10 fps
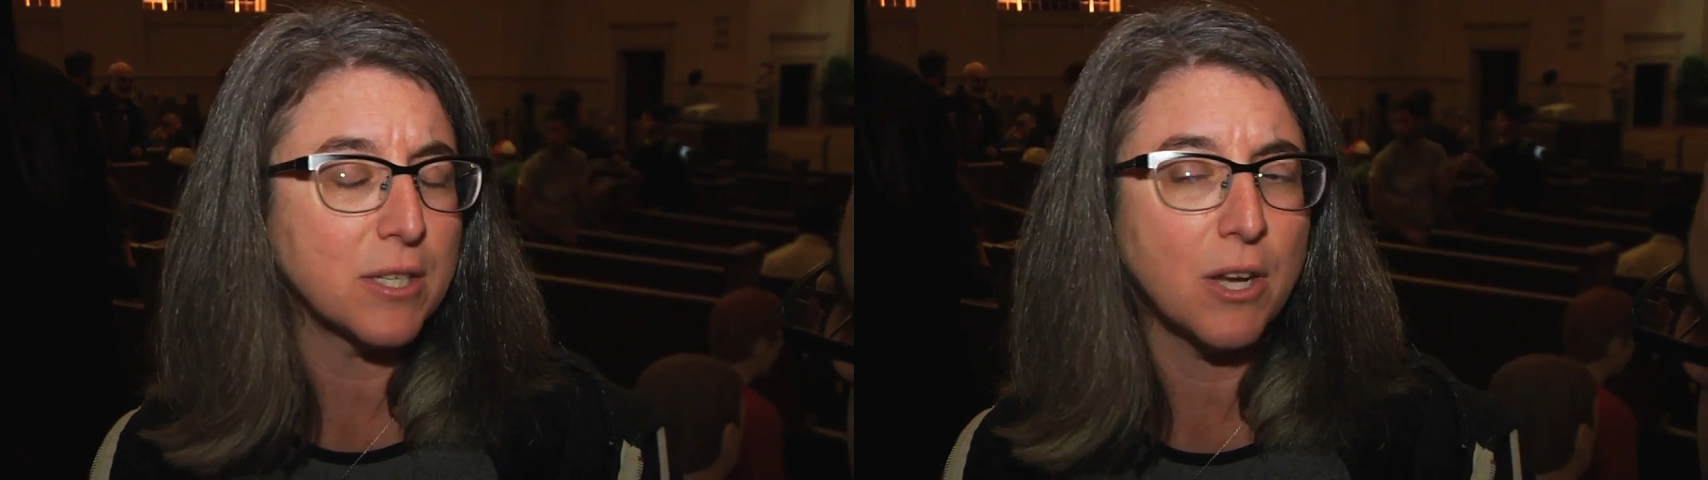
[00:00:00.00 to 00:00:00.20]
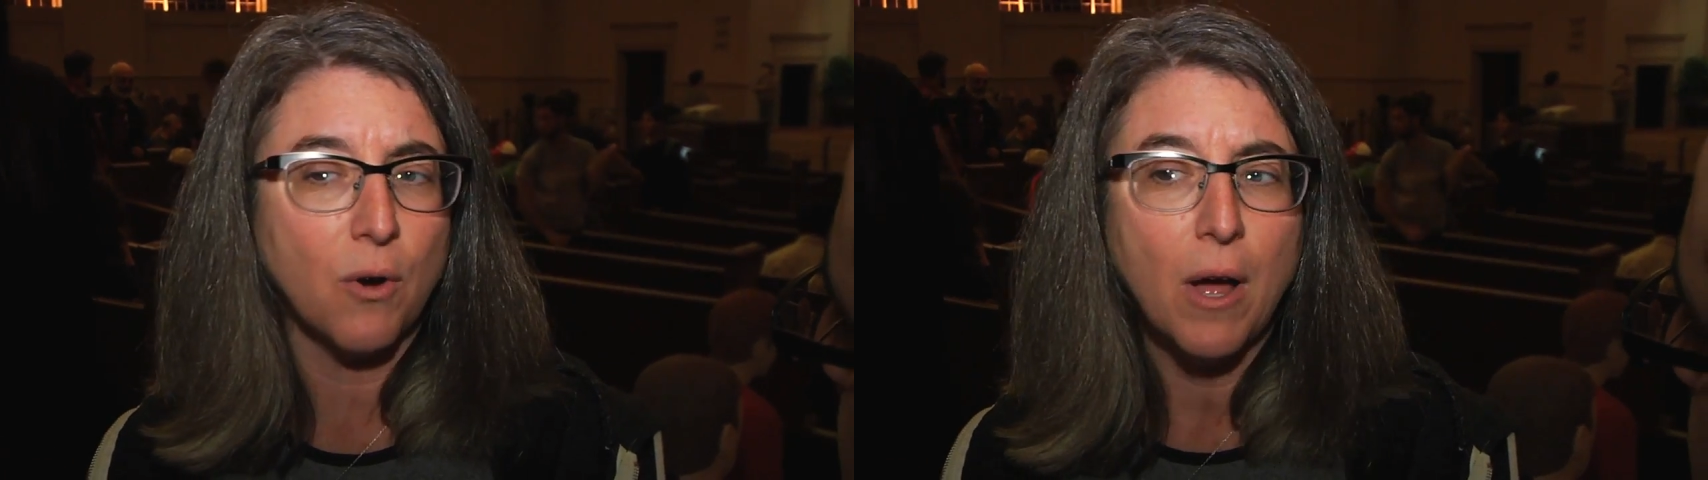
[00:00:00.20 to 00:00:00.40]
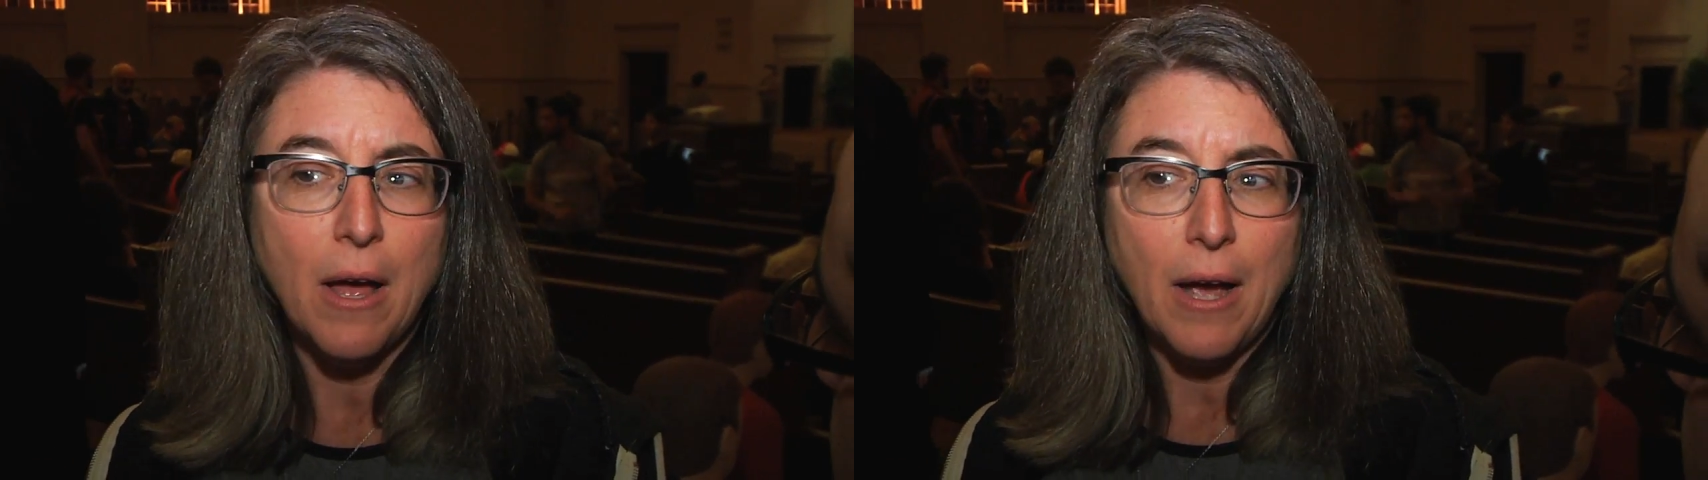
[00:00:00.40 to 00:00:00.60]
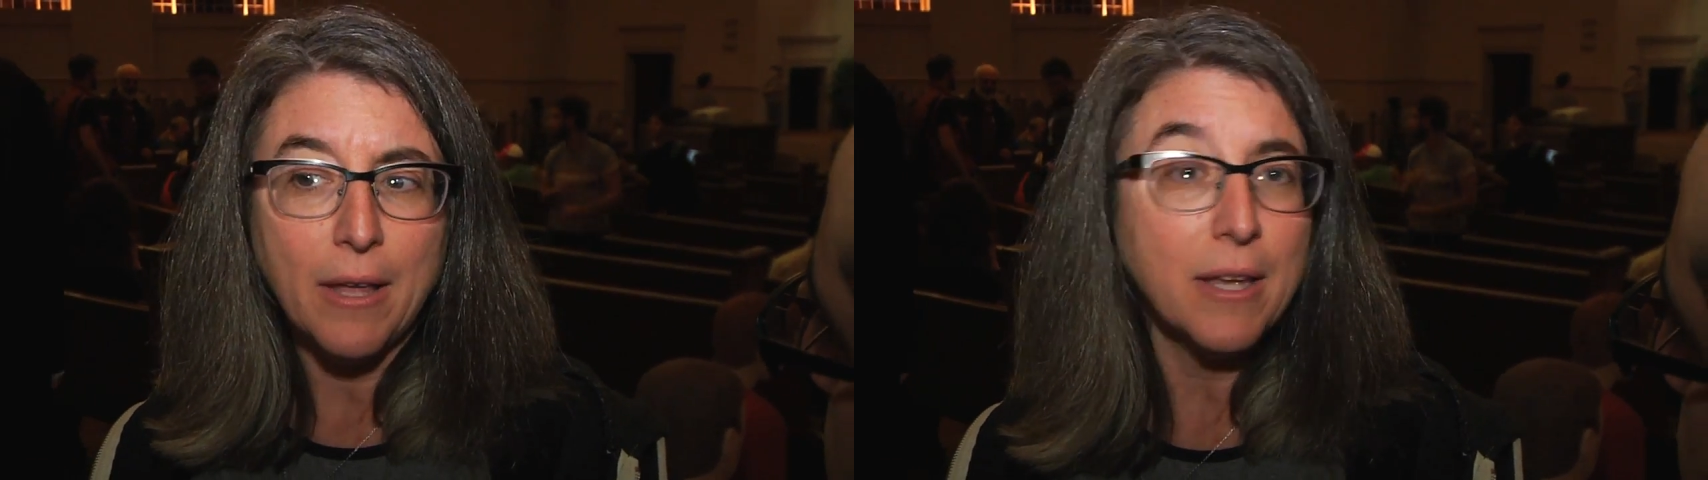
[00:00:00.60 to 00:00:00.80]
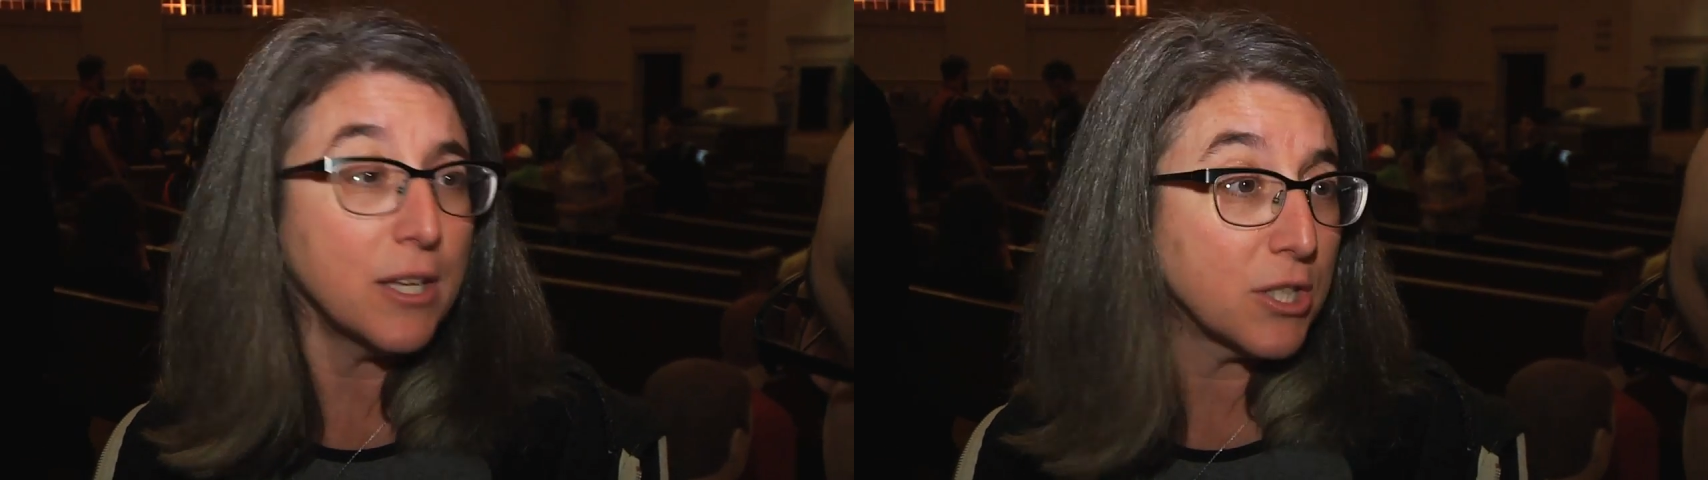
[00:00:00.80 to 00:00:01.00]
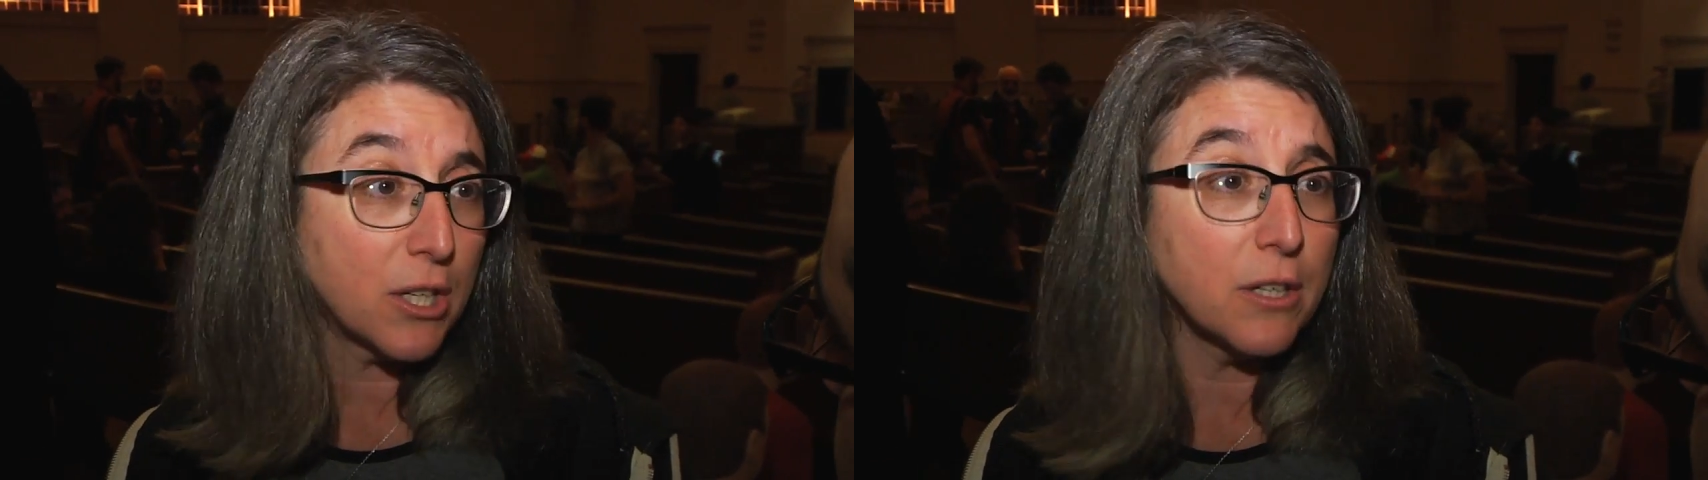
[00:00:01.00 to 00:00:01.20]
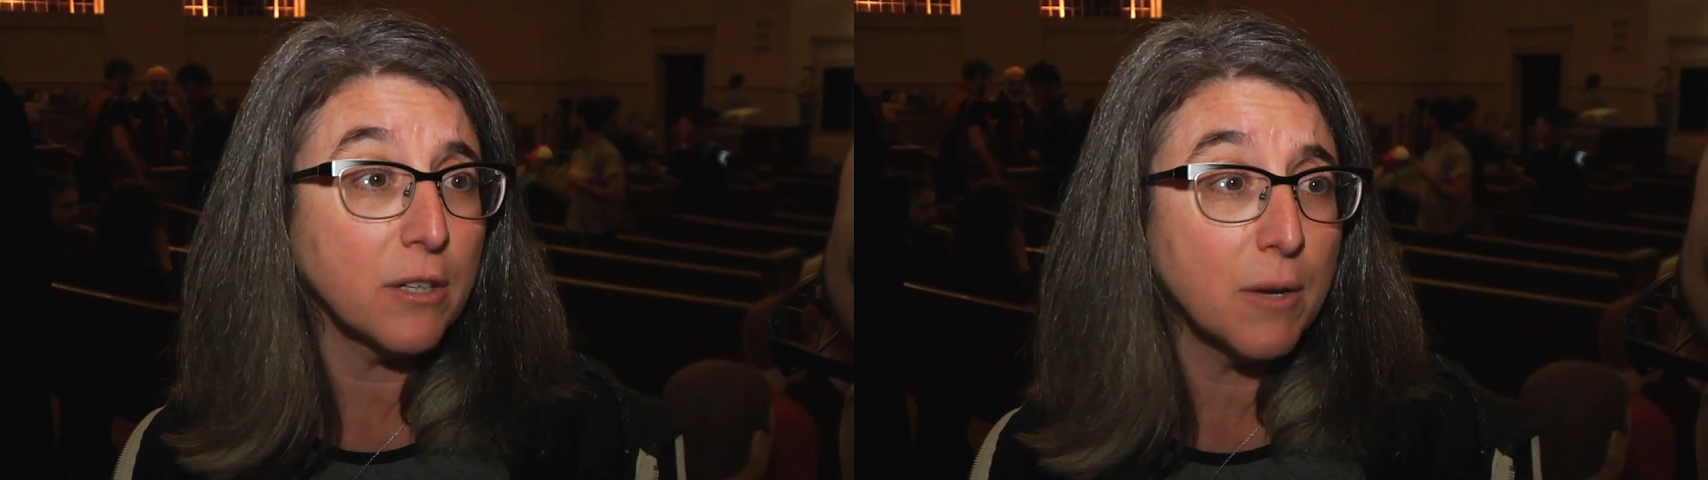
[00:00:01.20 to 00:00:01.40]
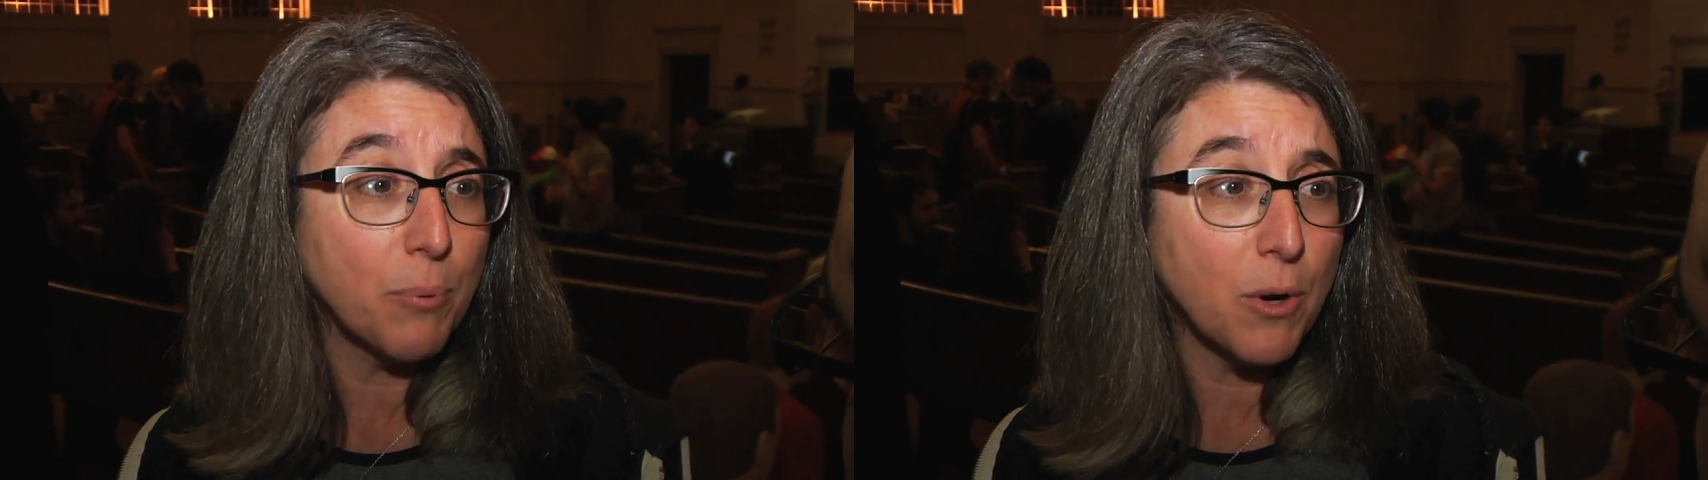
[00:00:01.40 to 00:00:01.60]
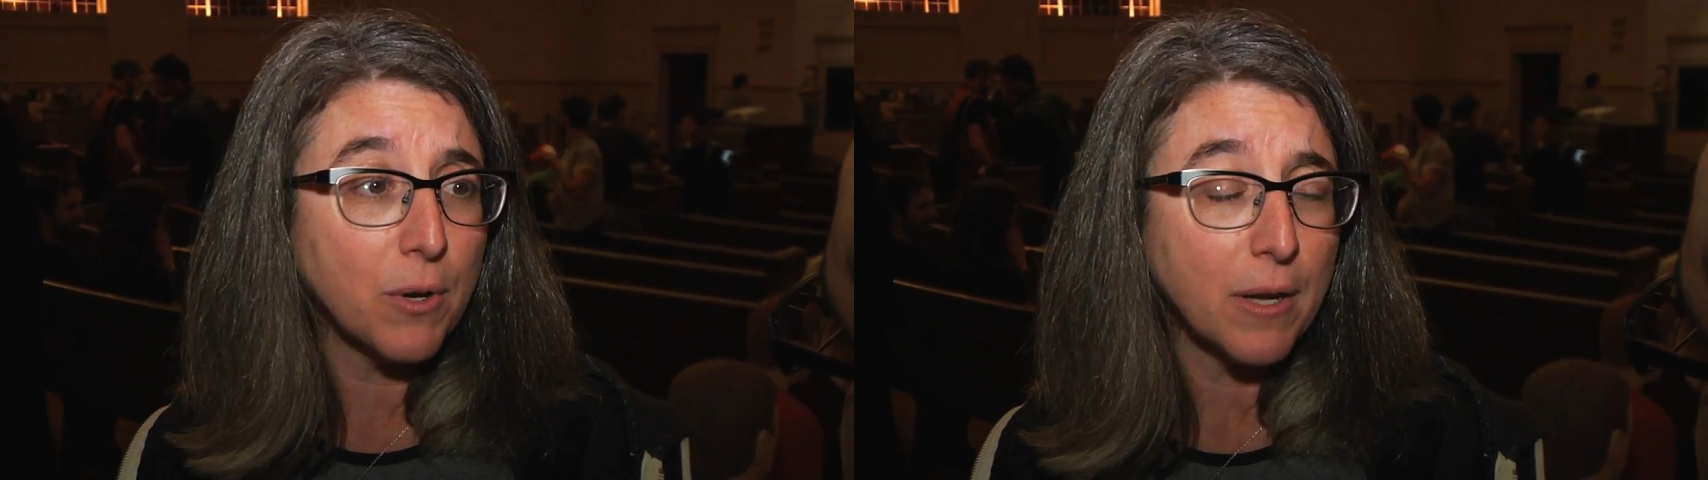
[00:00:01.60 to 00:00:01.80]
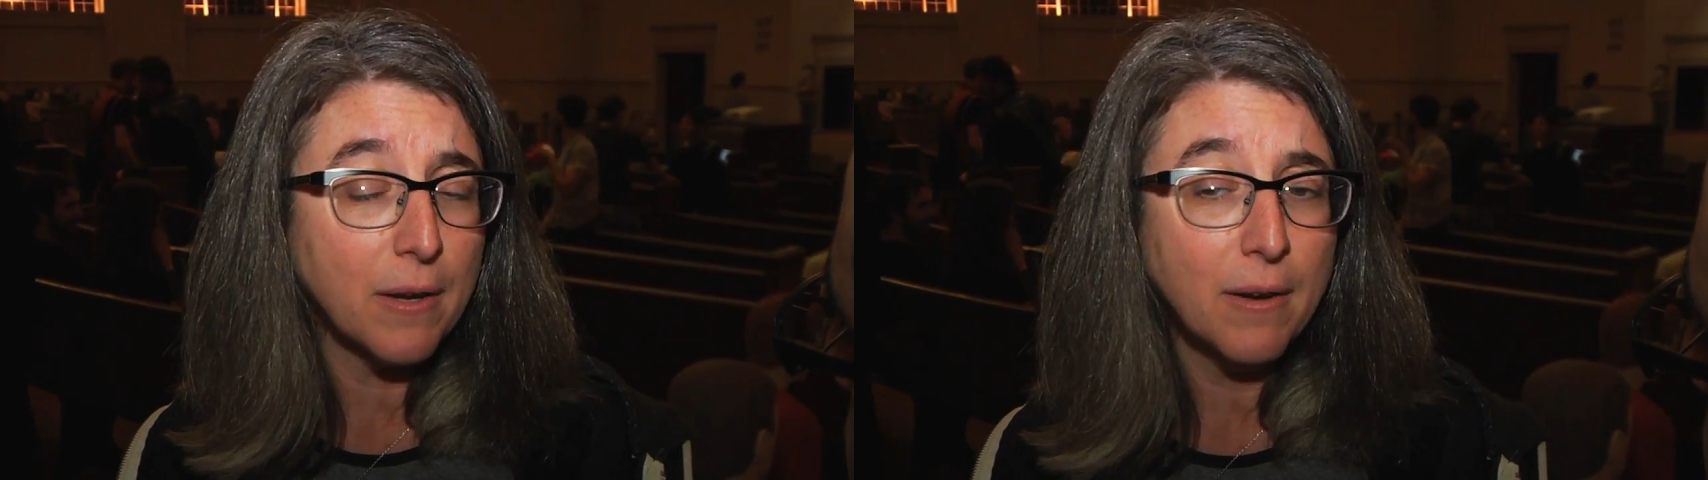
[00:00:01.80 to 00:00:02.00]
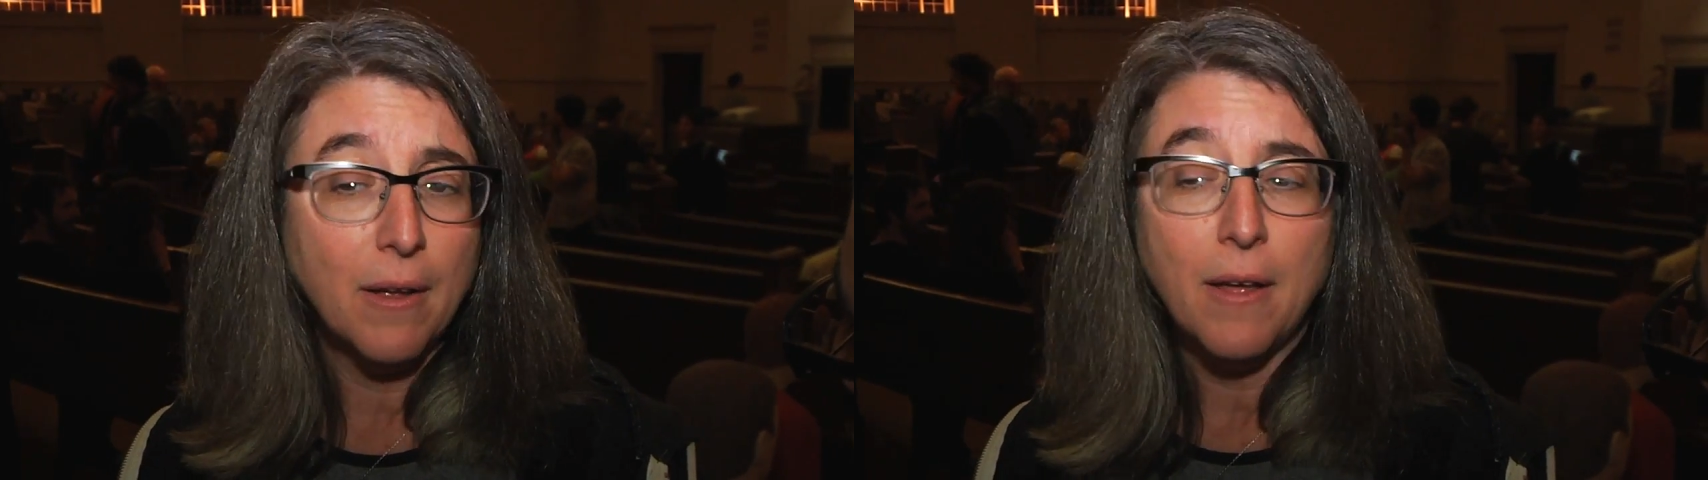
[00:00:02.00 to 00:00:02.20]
So I think it's clearly broken.